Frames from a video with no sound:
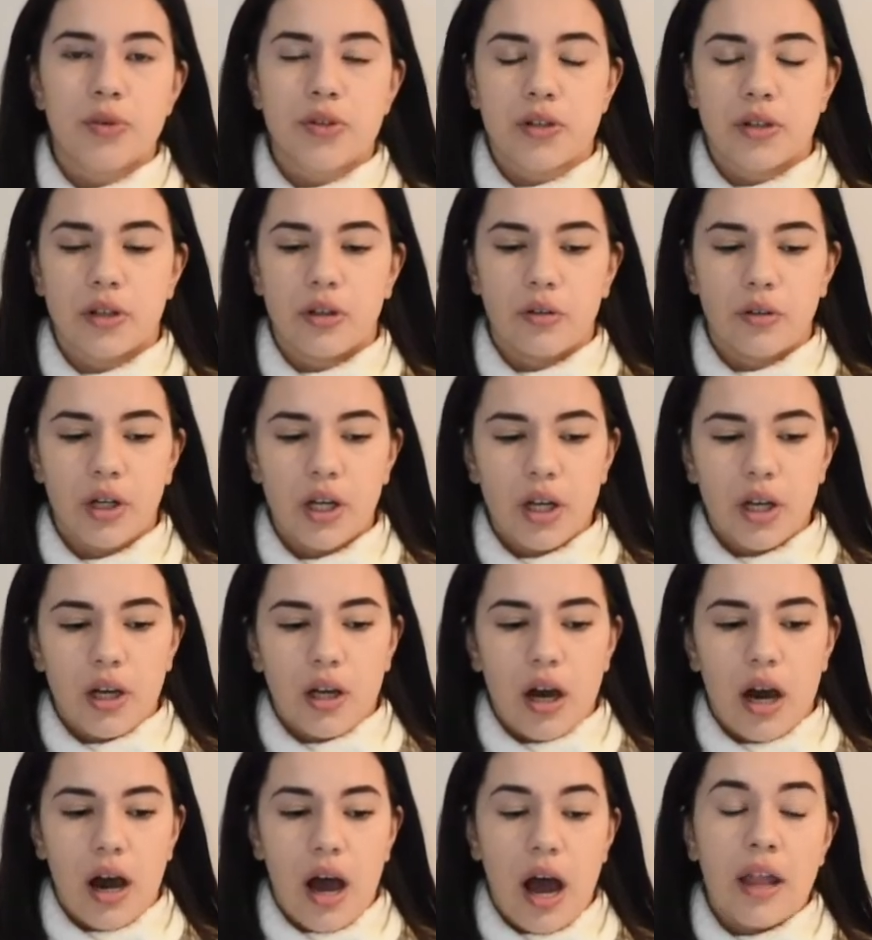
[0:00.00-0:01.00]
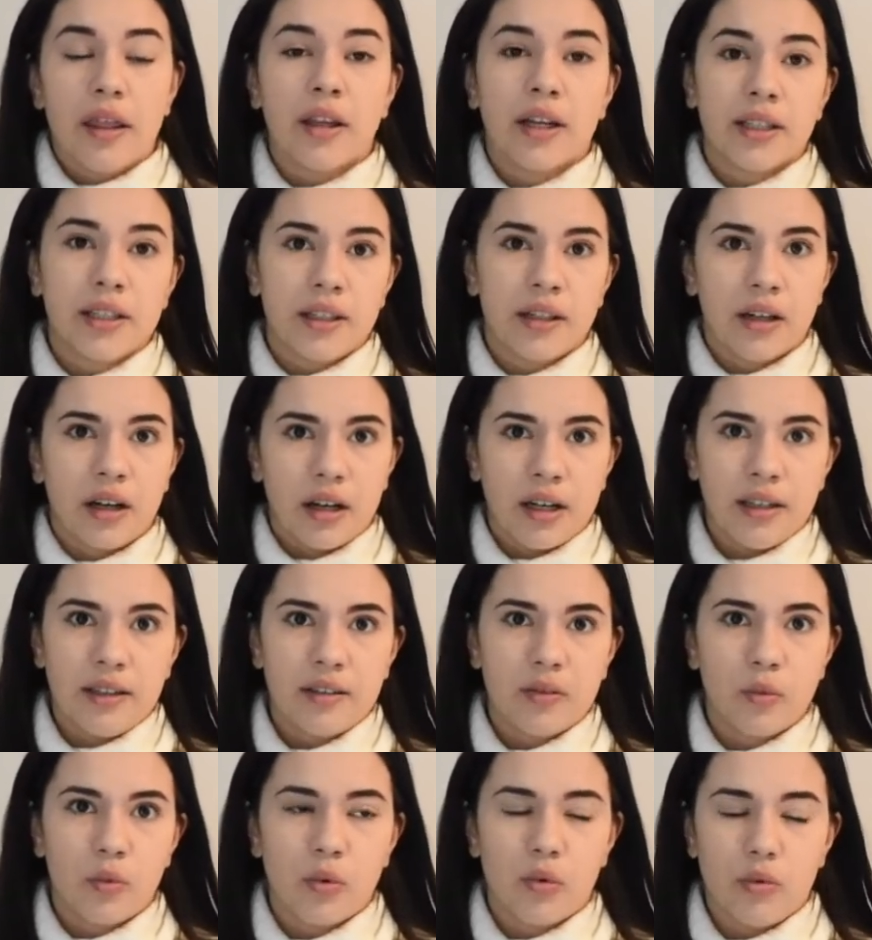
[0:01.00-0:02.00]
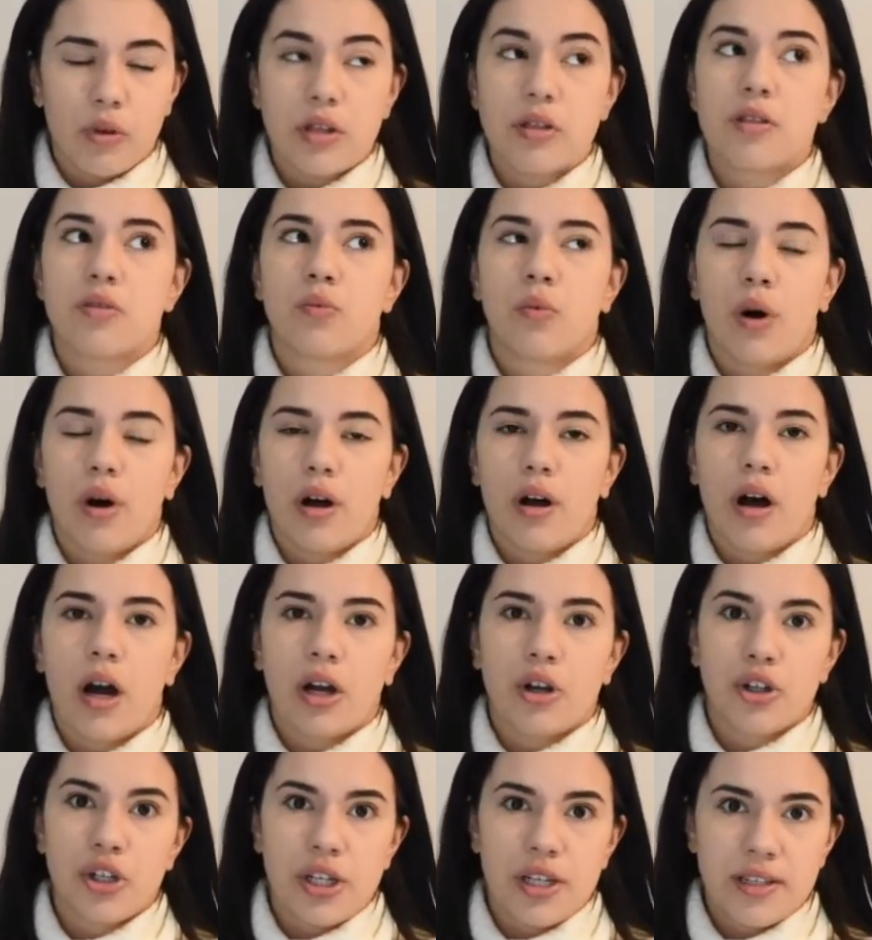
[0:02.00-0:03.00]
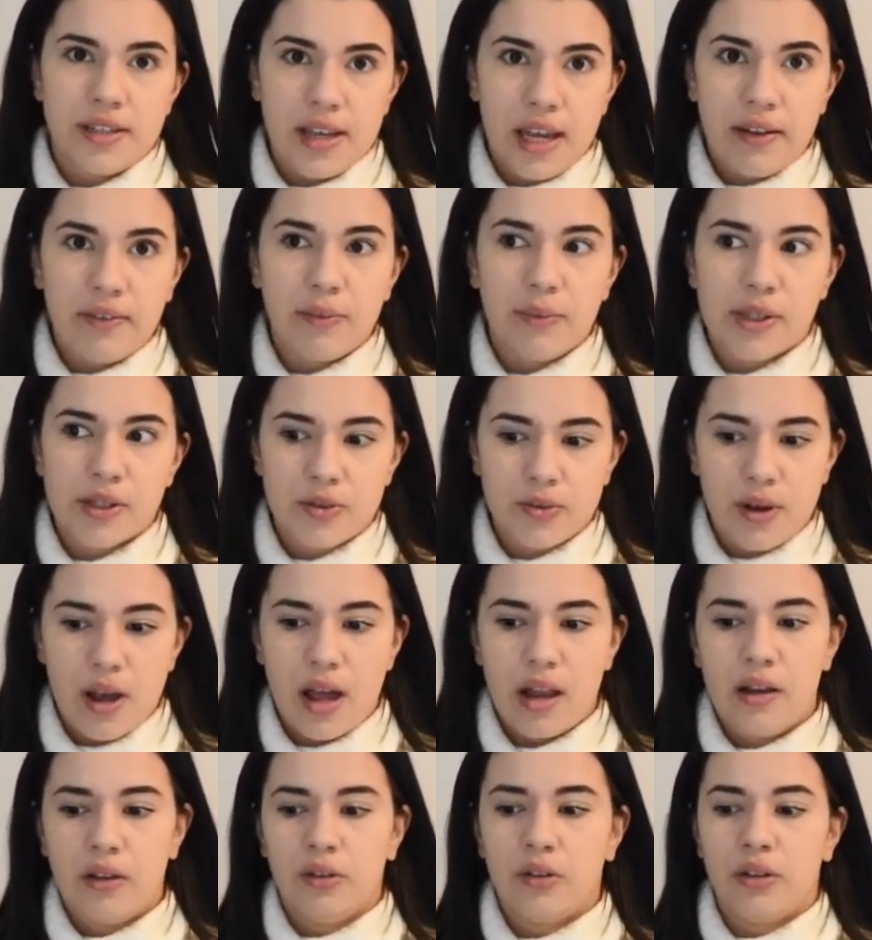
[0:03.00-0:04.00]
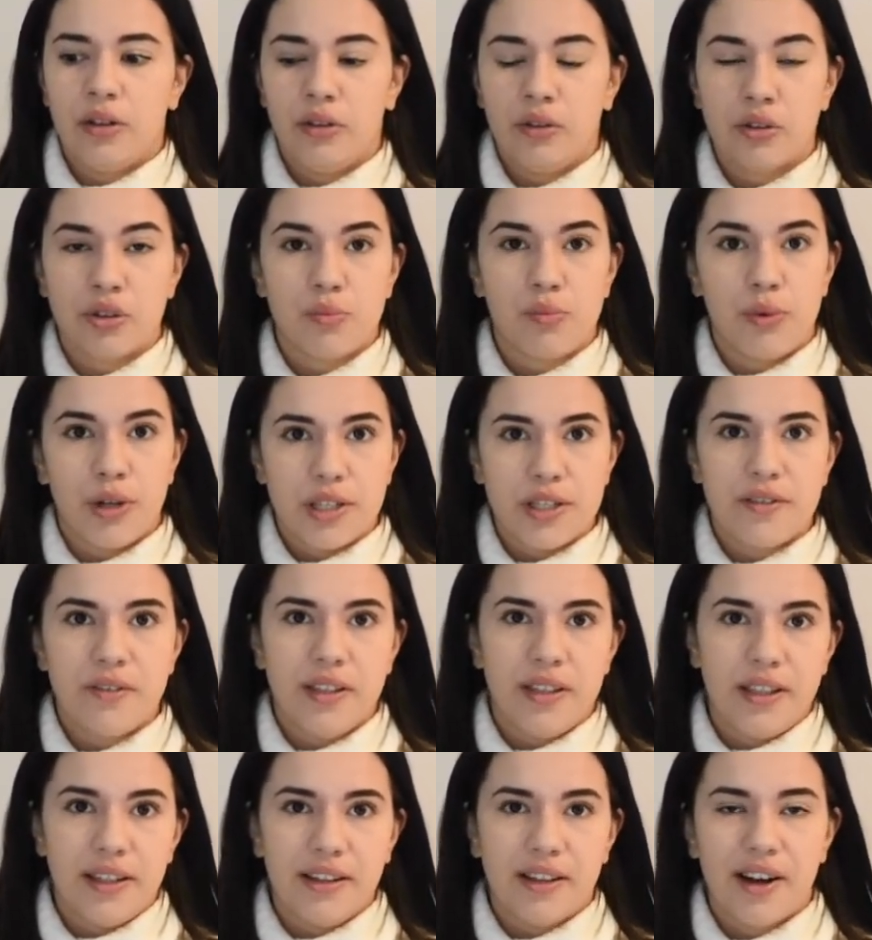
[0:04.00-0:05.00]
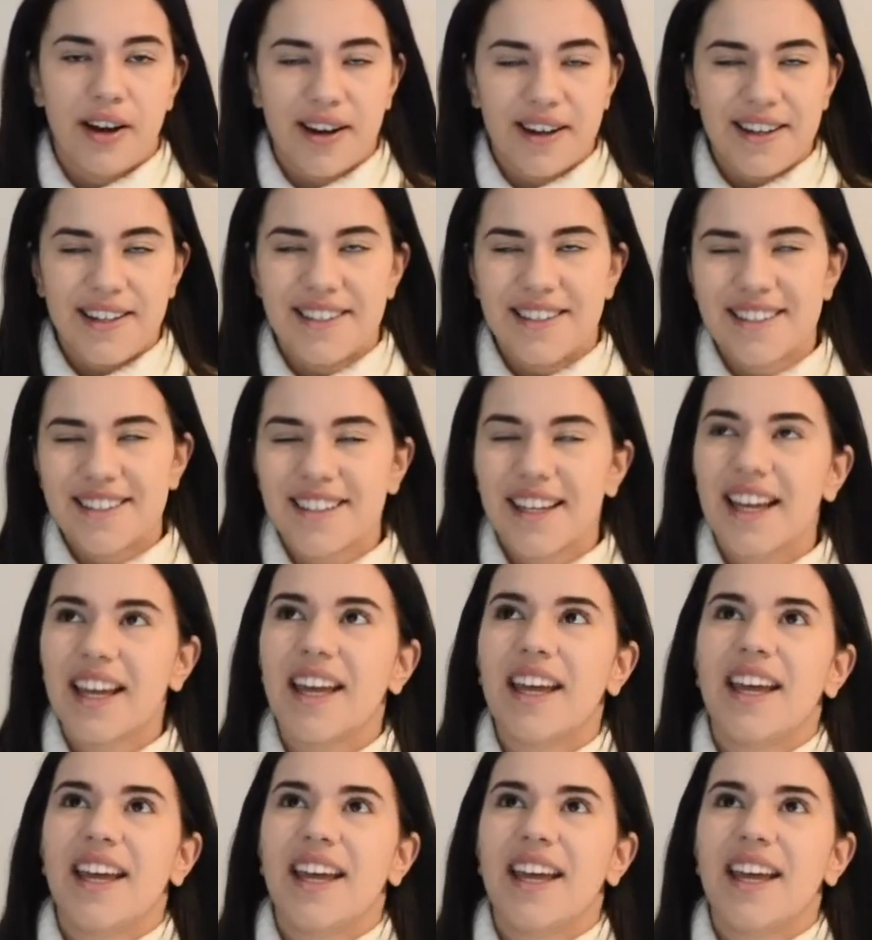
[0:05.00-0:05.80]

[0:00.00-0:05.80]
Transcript: So a night light, it's what actually saved me as well during those breastfeeding nights.